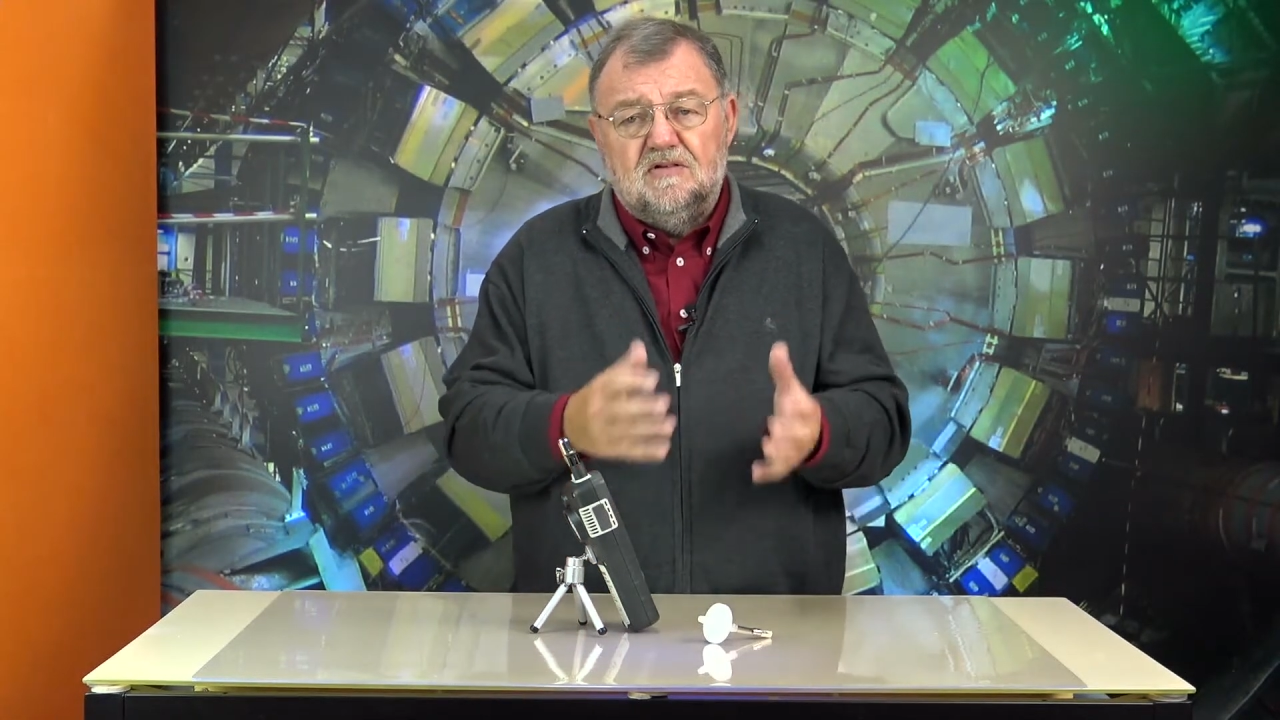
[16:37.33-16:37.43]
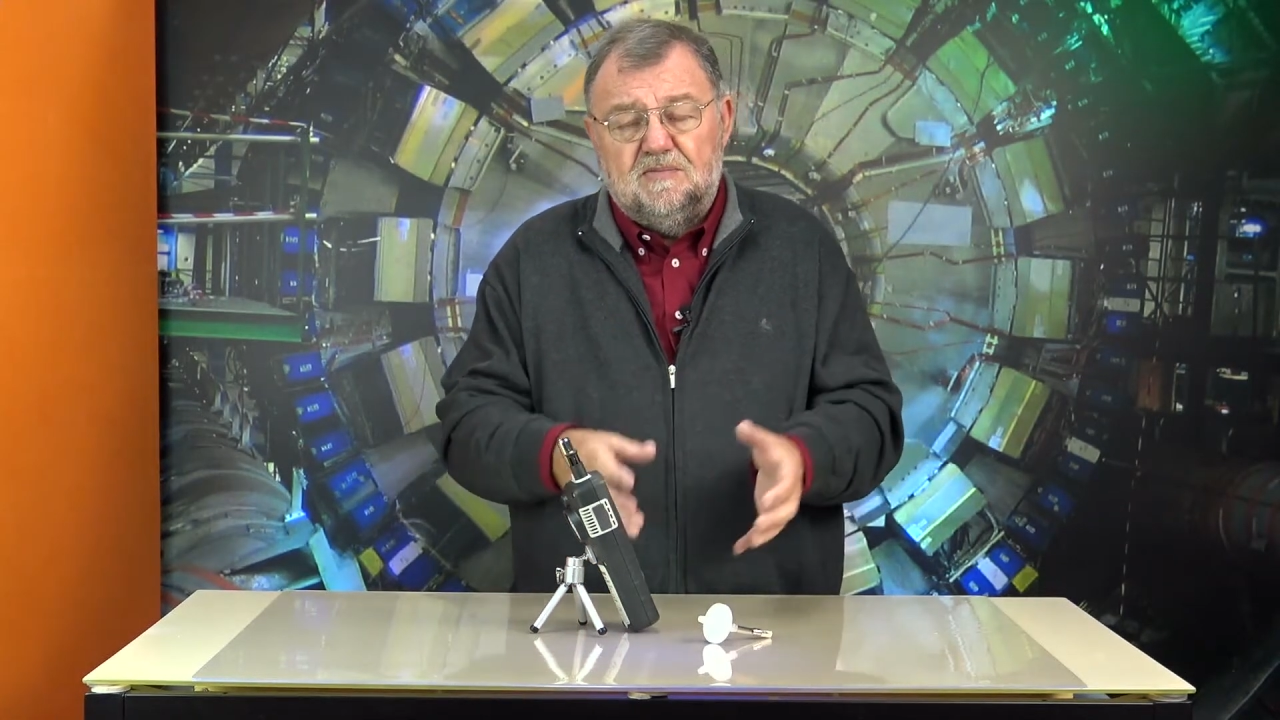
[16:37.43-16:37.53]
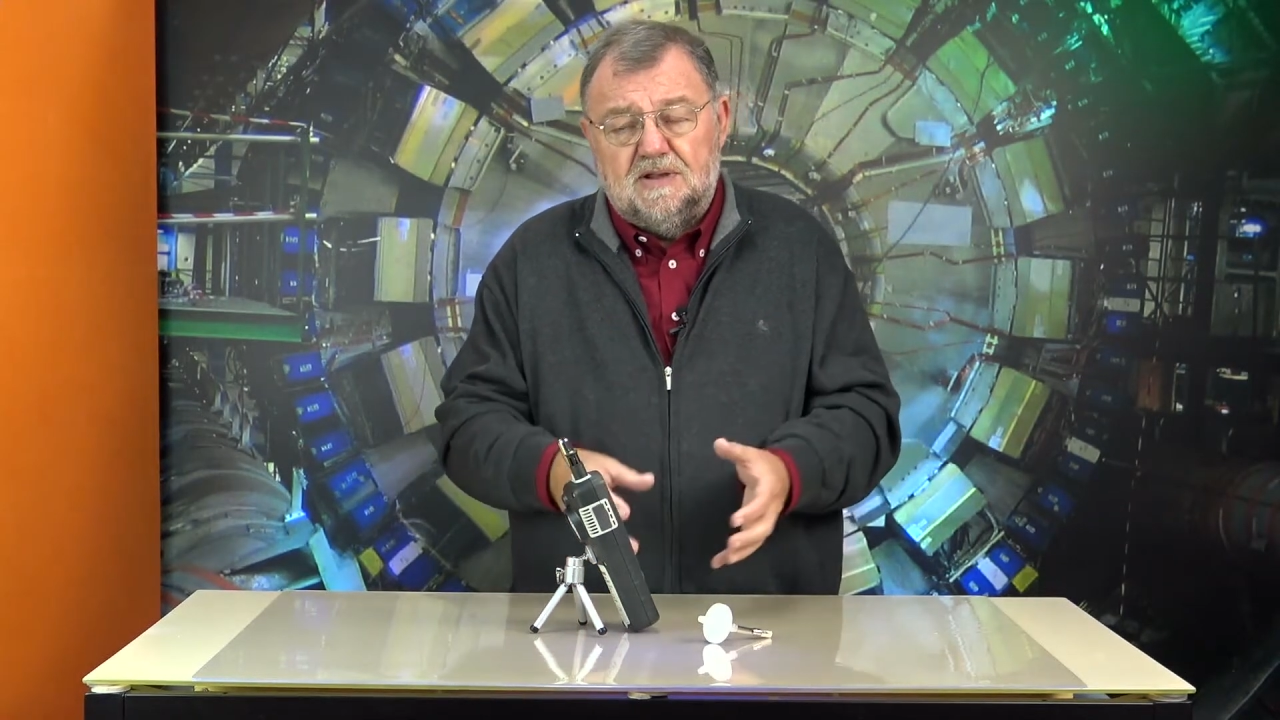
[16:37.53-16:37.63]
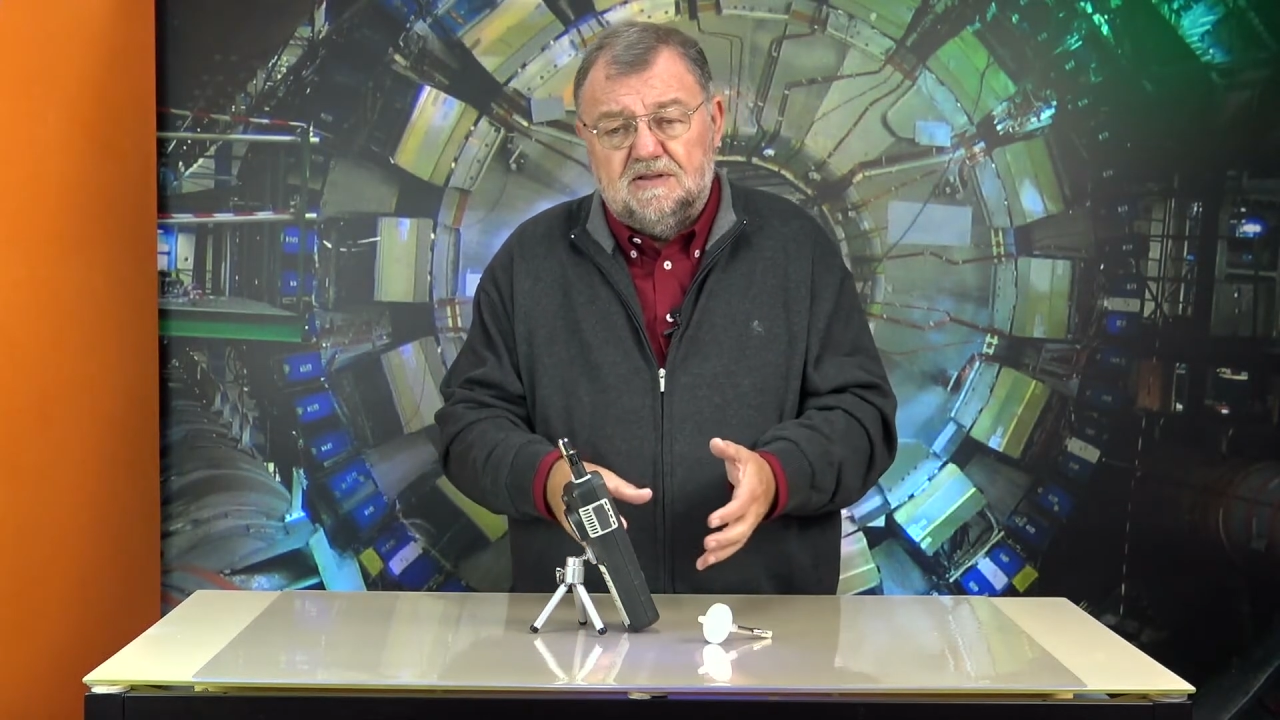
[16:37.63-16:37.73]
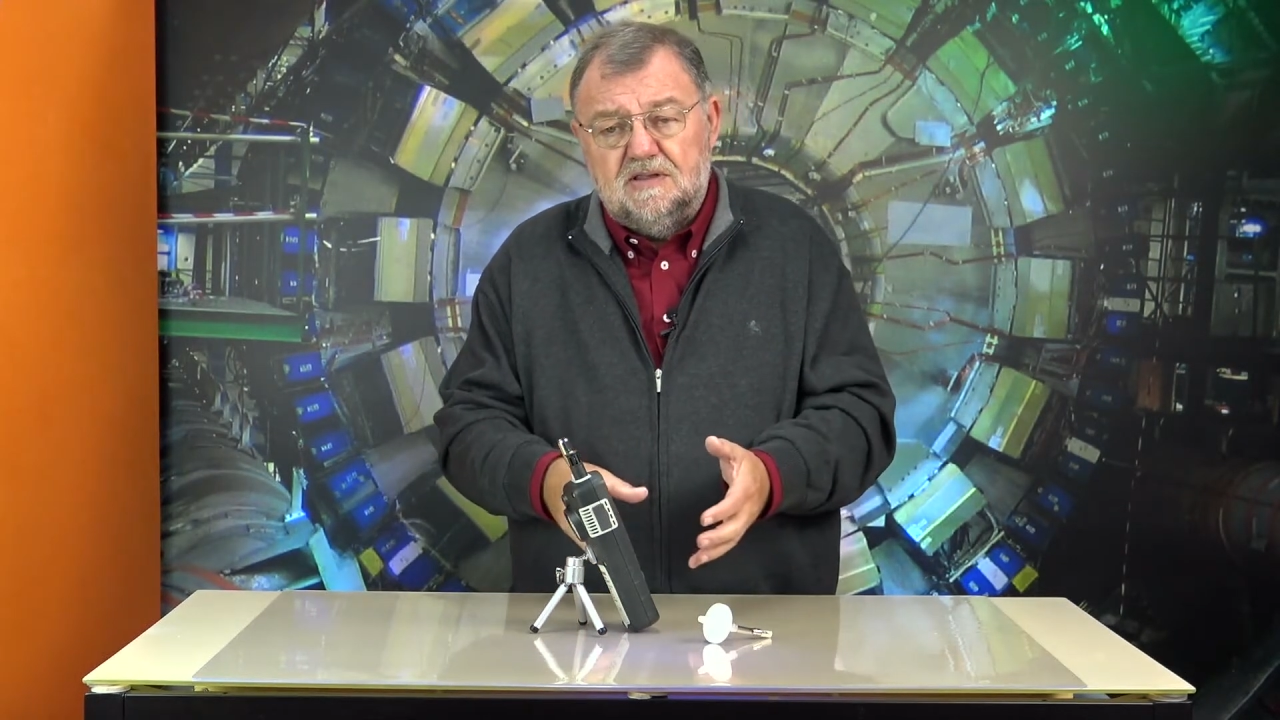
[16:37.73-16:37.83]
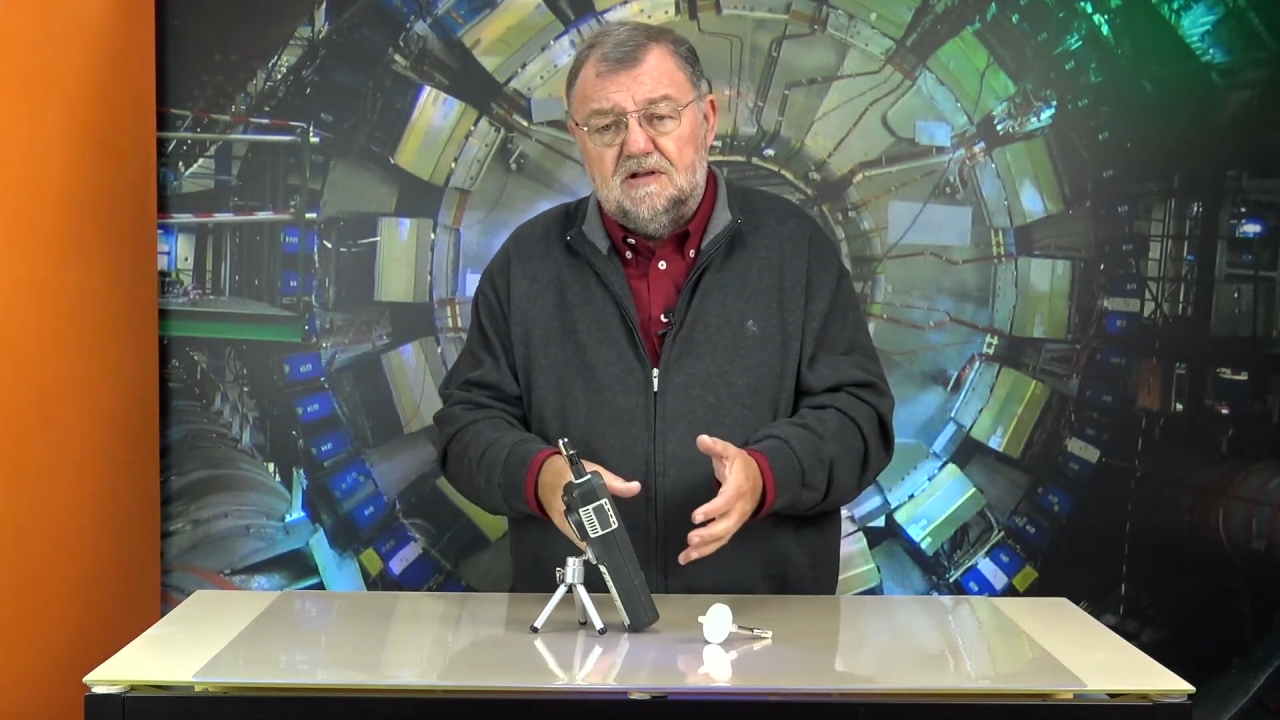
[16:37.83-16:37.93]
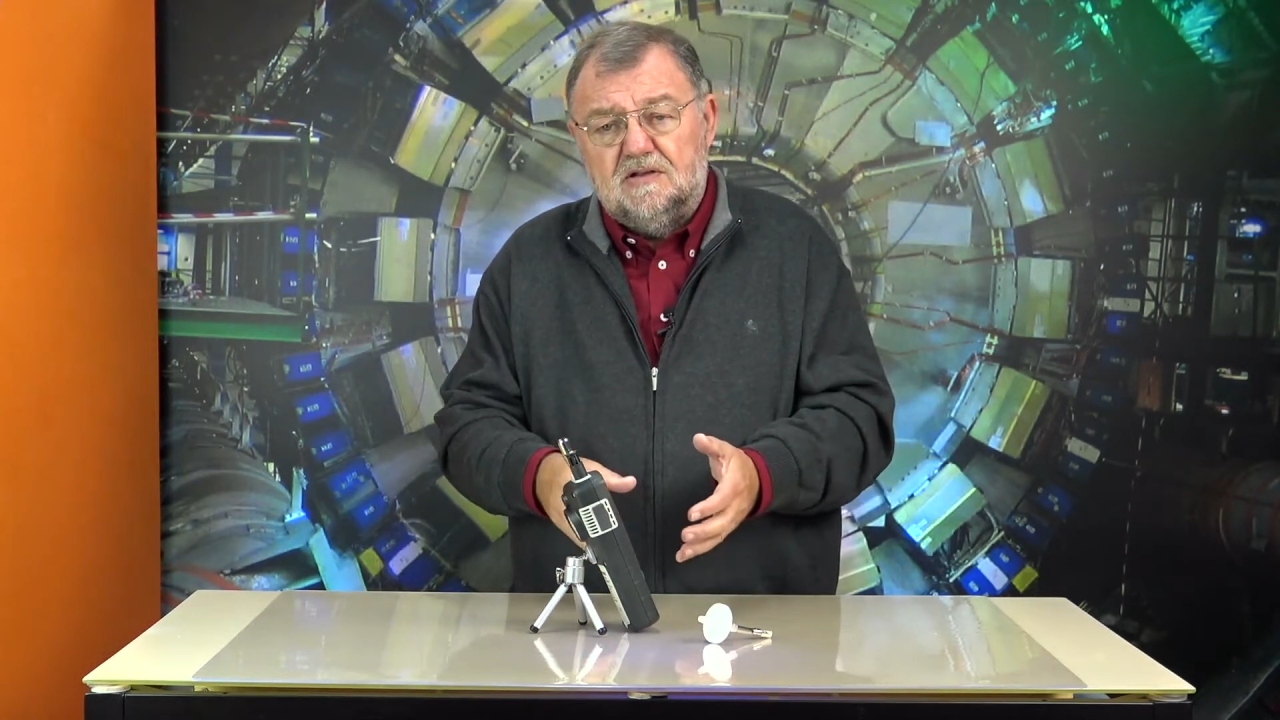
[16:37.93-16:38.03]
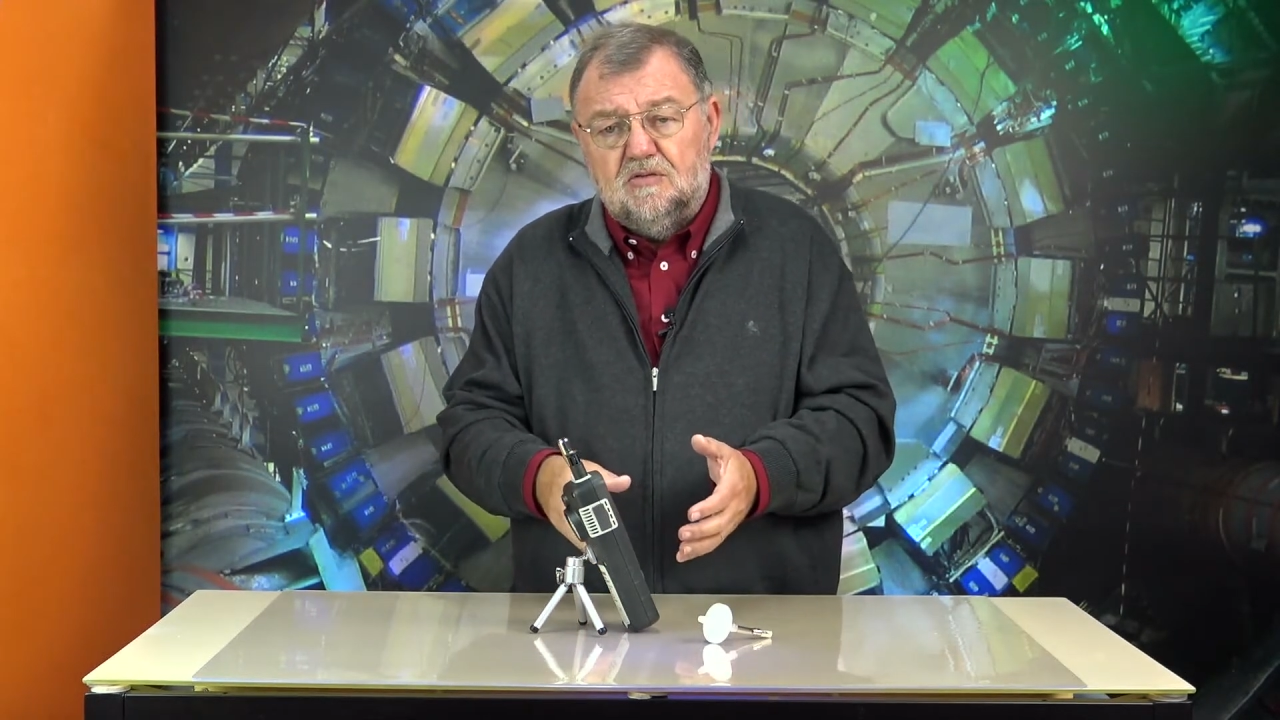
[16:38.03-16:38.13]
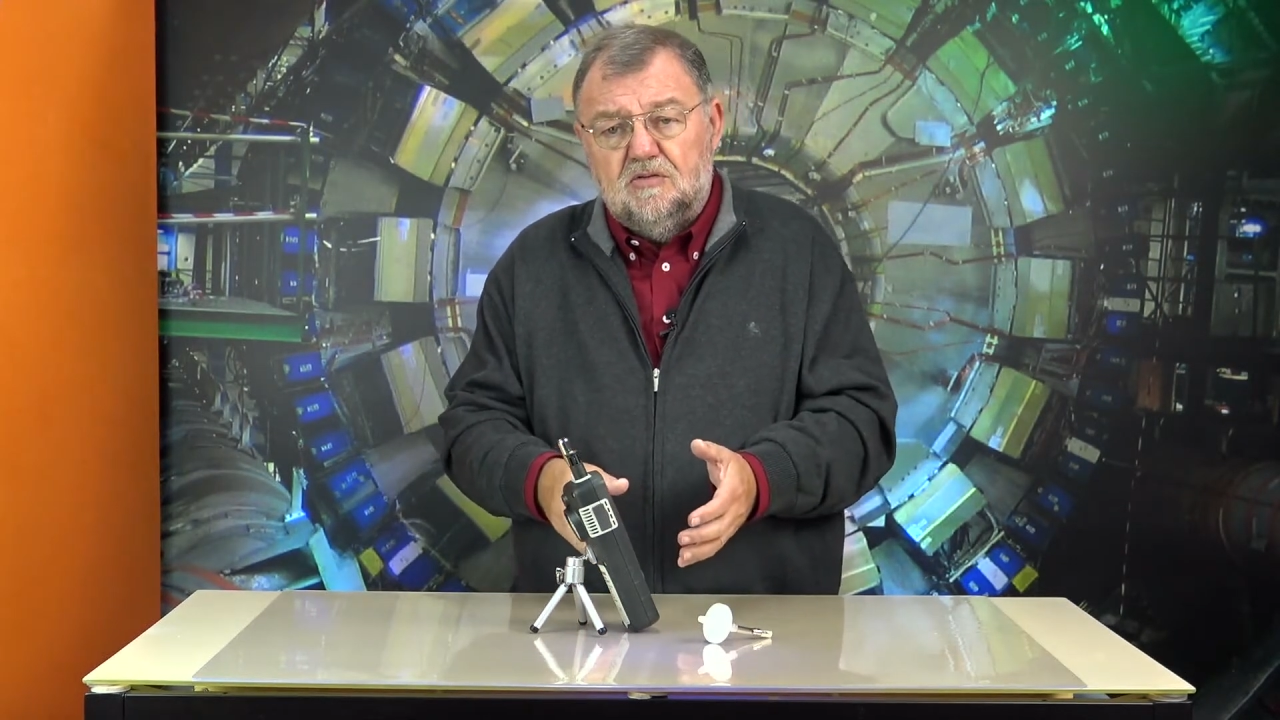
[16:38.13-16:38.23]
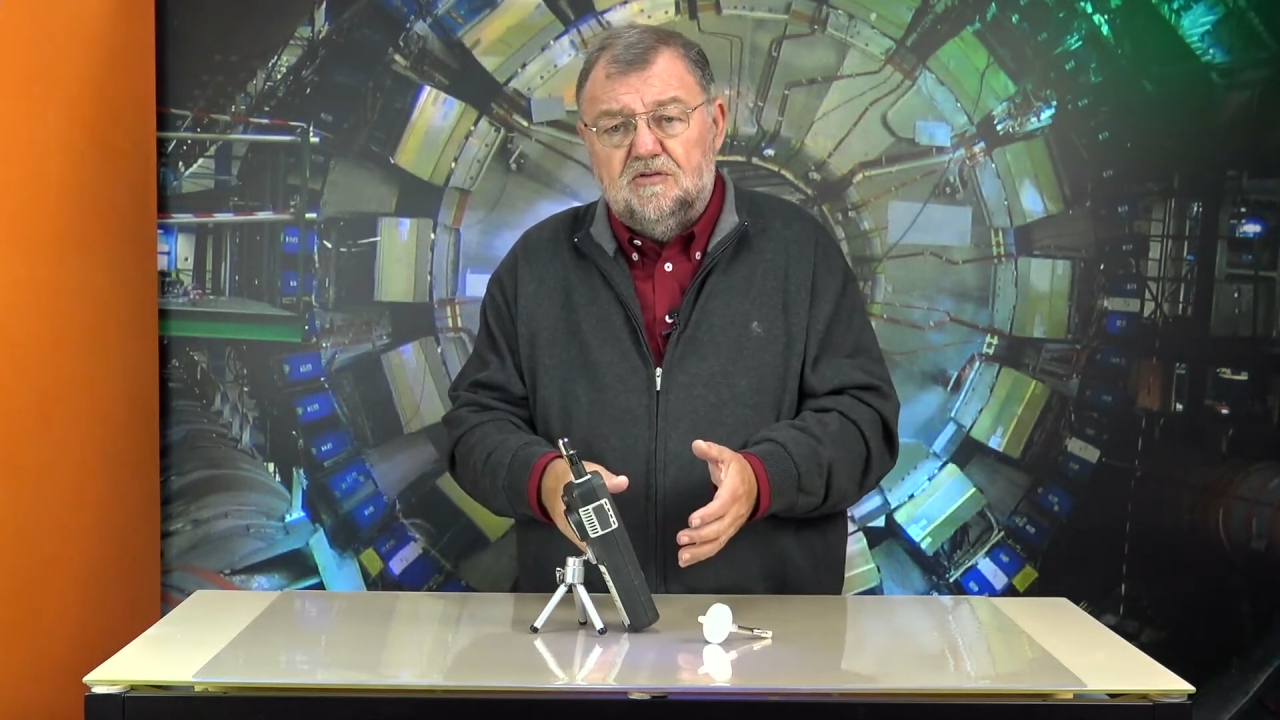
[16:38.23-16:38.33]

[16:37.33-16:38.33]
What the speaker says: fast complete